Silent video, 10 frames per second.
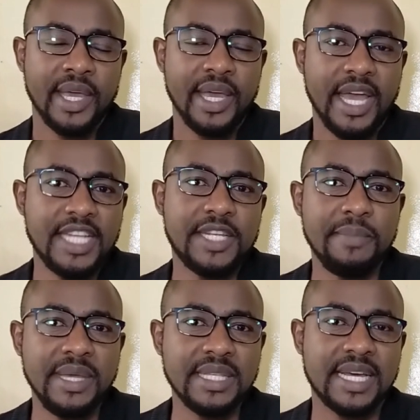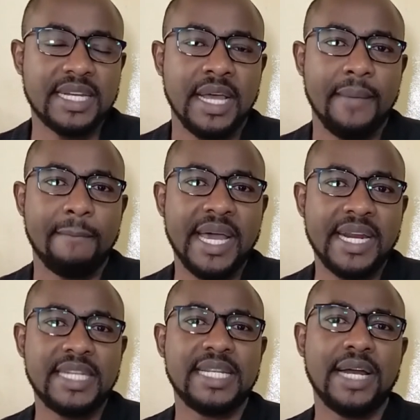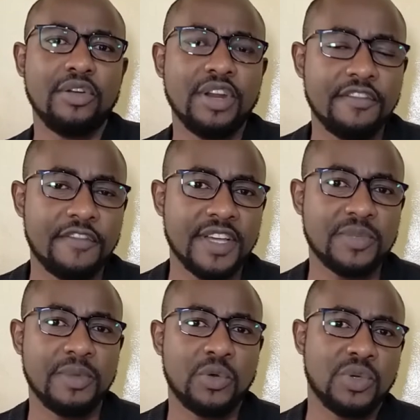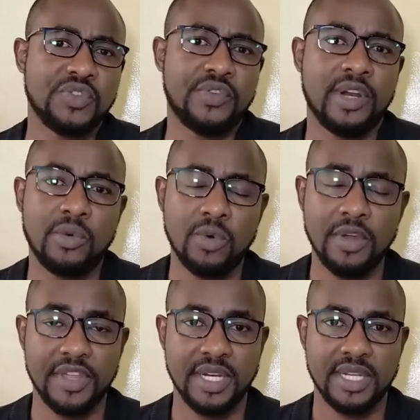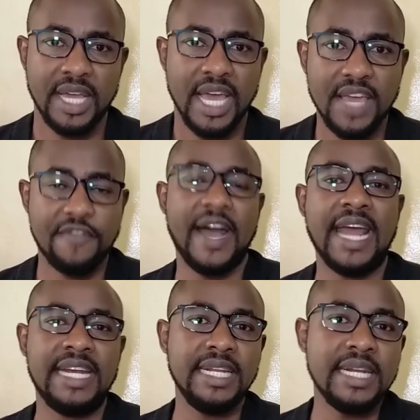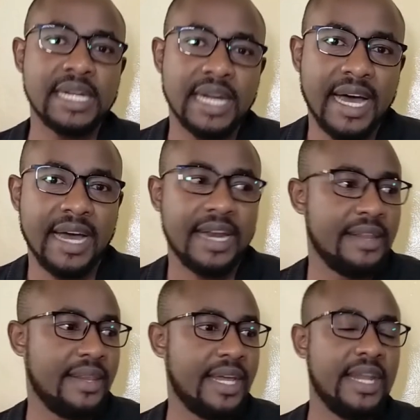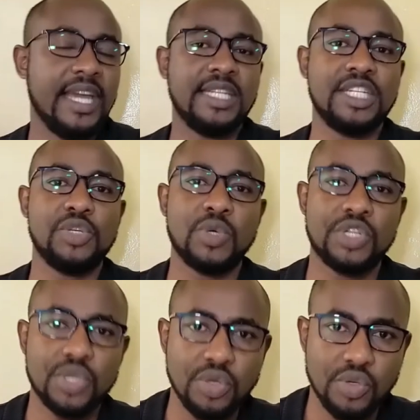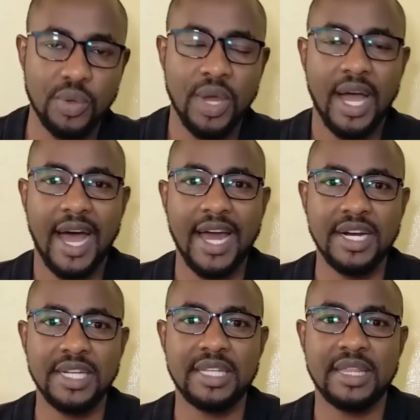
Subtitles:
it means that my return on investment was really worth it. If I did an ad and then it was shown to hundreds and